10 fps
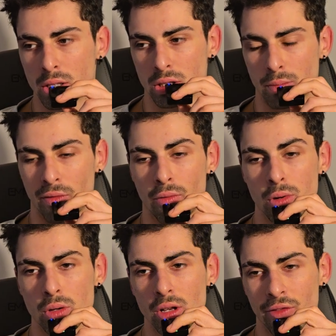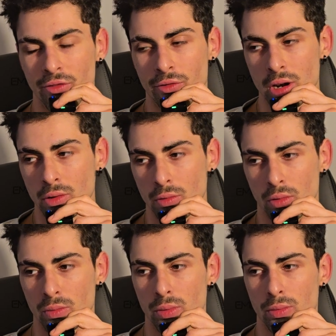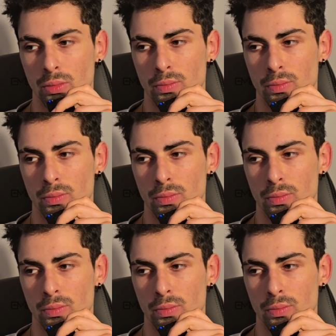So before you get a friend group,